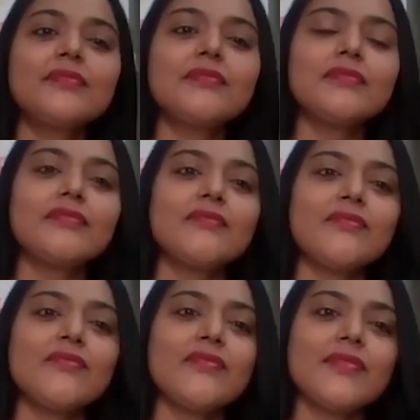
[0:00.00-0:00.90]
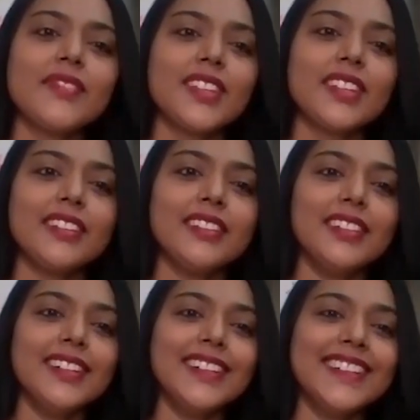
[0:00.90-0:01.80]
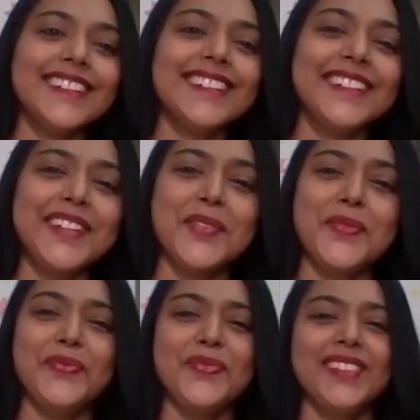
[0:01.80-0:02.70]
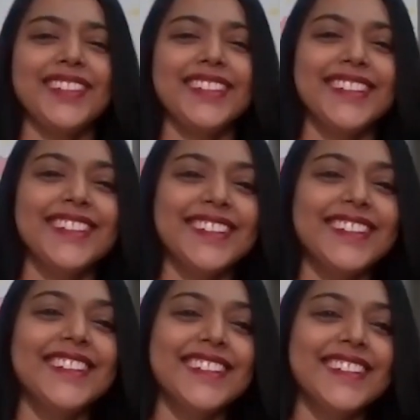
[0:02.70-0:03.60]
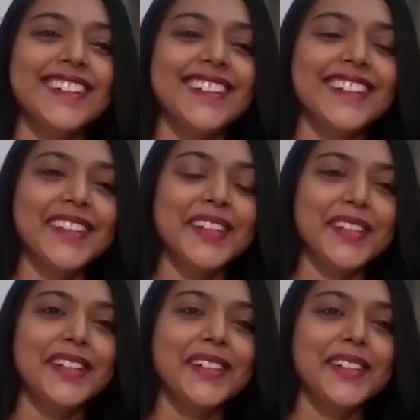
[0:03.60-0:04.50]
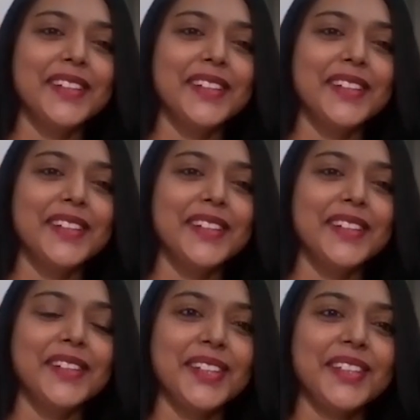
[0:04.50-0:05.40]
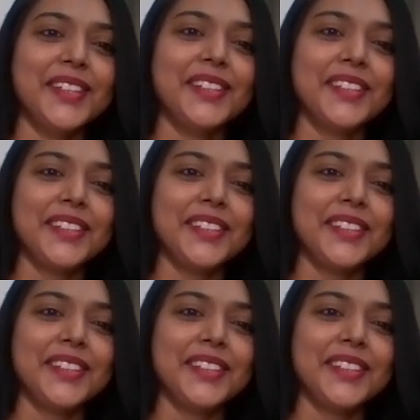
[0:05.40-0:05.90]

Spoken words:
[no speech]